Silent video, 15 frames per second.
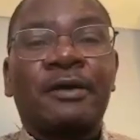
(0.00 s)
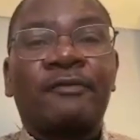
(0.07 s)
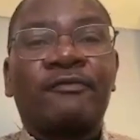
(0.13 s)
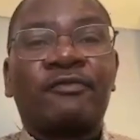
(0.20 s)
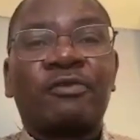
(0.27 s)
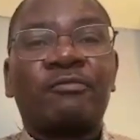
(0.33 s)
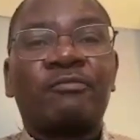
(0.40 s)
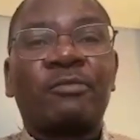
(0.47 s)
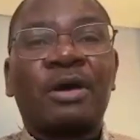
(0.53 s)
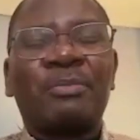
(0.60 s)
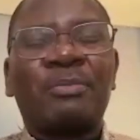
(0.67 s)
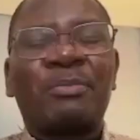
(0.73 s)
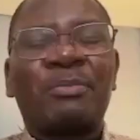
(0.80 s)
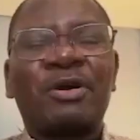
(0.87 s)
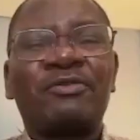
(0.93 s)
from
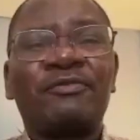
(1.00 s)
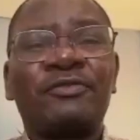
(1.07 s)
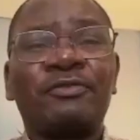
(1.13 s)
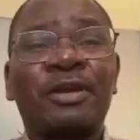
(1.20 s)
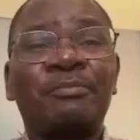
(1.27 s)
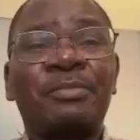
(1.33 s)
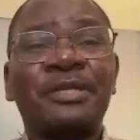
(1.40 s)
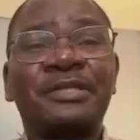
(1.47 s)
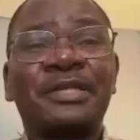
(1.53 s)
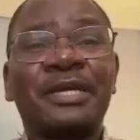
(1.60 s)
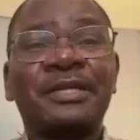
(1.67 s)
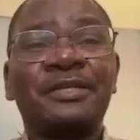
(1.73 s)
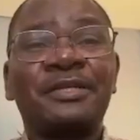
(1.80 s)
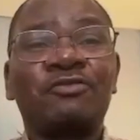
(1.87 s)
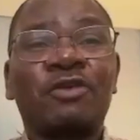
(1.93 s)
about
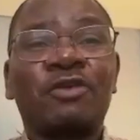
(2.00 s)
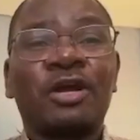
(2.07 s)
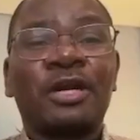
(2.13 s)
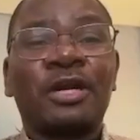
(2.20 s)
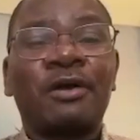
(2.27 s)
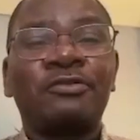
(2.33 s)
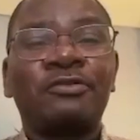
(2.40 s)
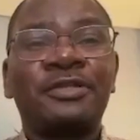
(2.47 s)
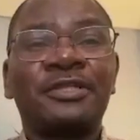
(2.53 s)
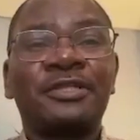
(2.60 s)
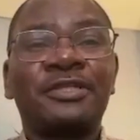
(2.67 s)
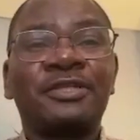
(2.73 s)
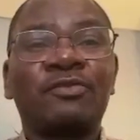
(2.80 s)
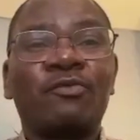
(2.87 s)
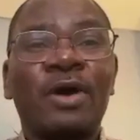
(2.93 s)
51% to around
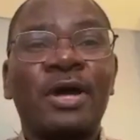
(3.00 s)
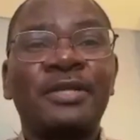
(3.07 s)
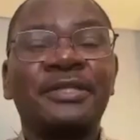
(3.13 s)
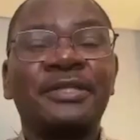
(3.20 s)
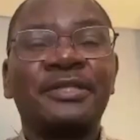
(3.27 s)
61,